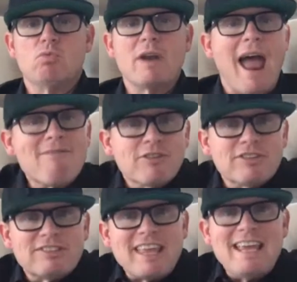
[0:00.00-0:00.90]

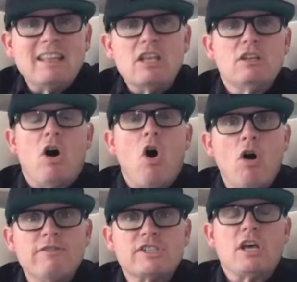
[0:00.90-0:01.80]
whatever thing that
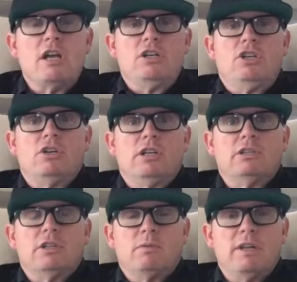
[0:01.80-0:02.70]
all of a sudden you're
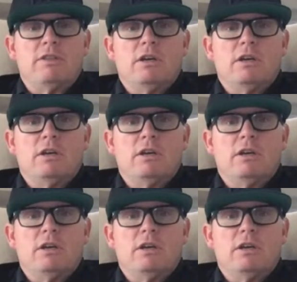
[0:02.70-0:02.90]
dealing with,